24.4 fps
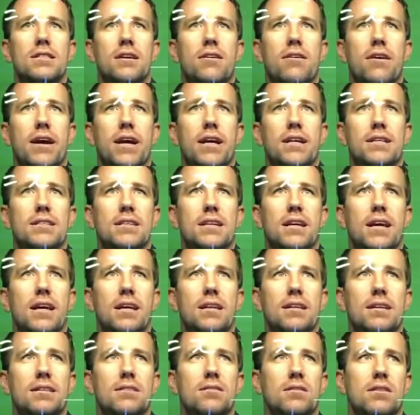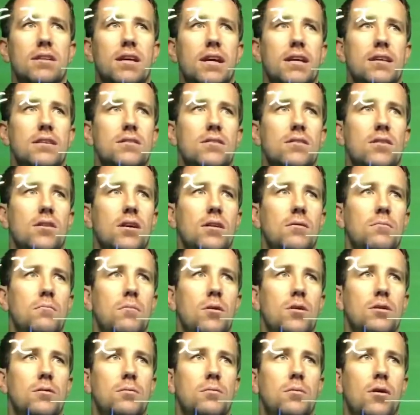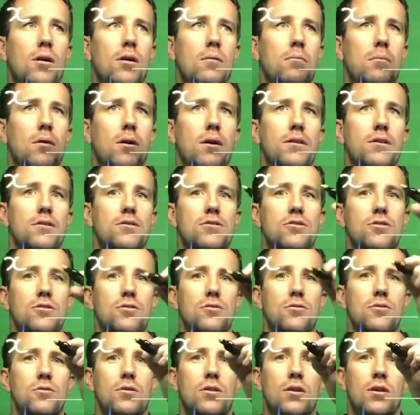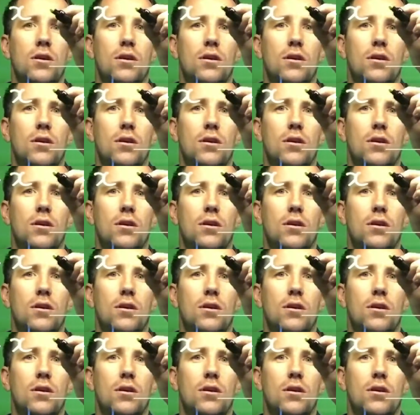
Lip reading: our x again, that's on the outside, multiplied by the 2.